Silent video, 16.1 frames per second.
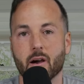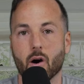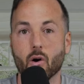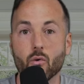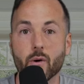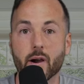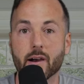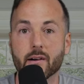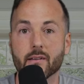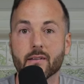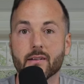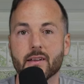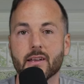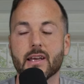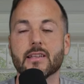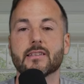oh well,
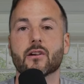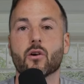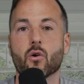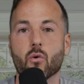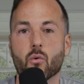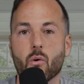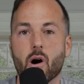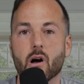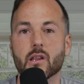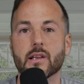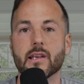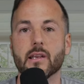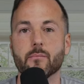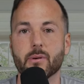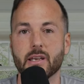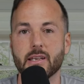it's a
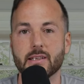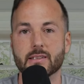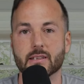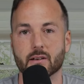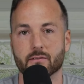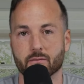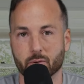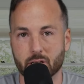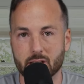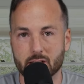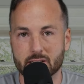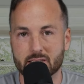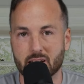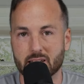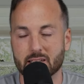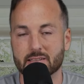quality piece of real
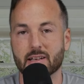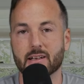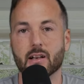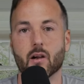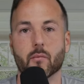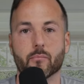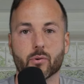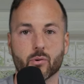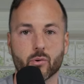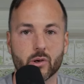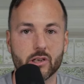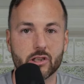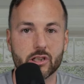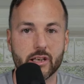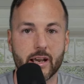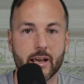estate that's going to
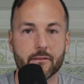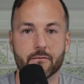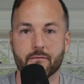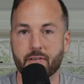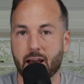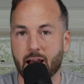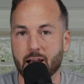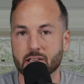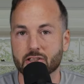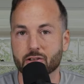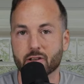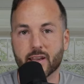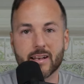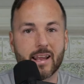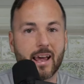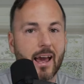appreciate faster
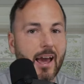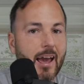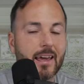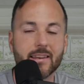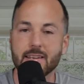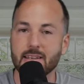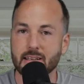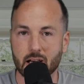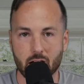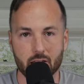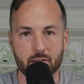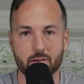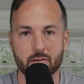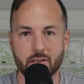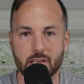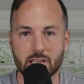than any
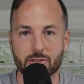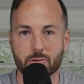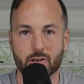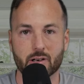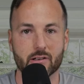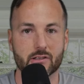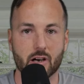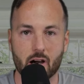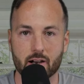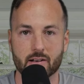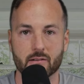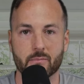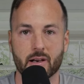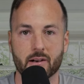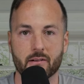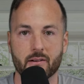other niche we're going to talk
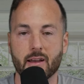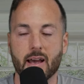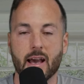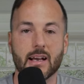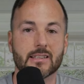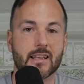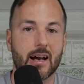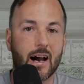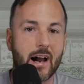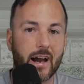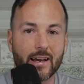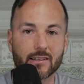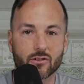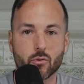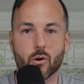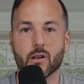about, has the
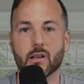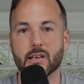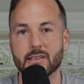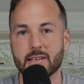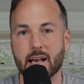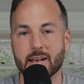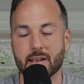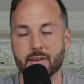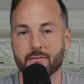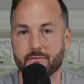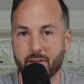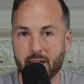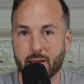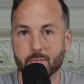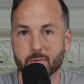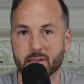highest quality tenant,
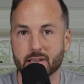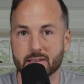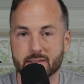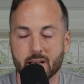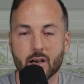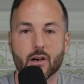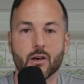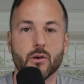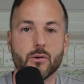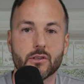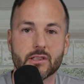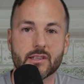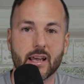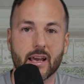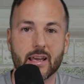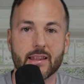families who
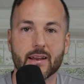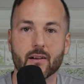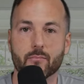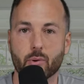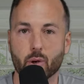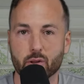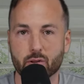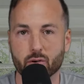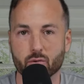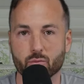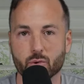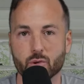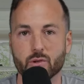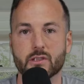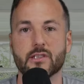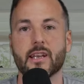stay there, put their
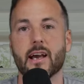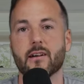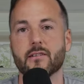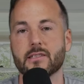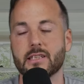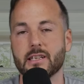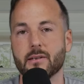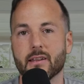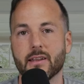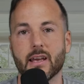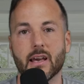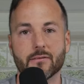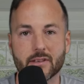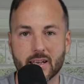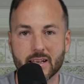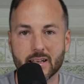roots down deep. They
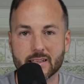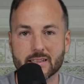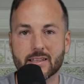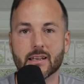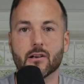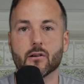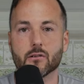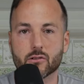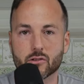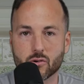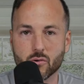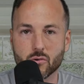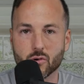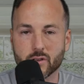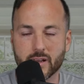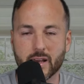have kids, they go to
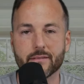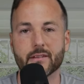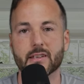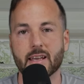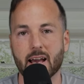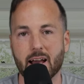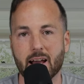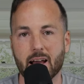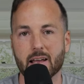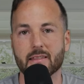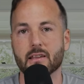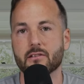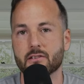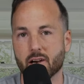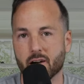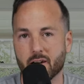school, they have the cat, the
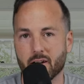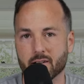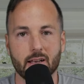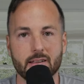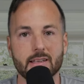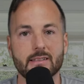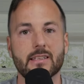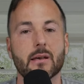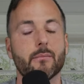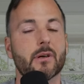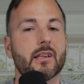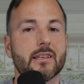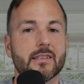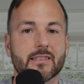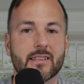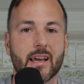dog. They
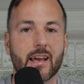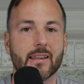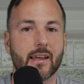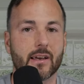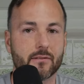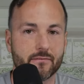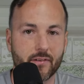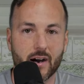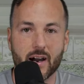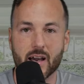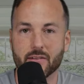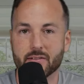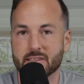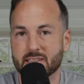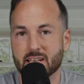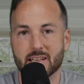typically stay like 5,
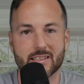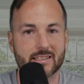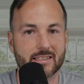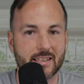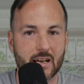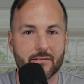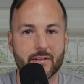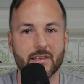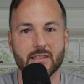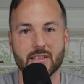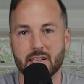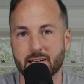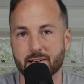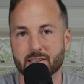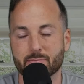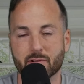6, 7
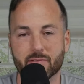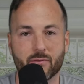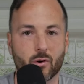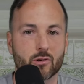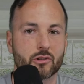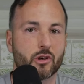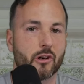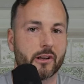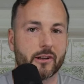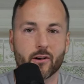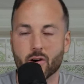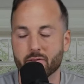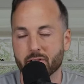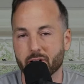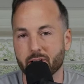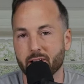years before turning
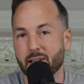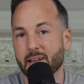over.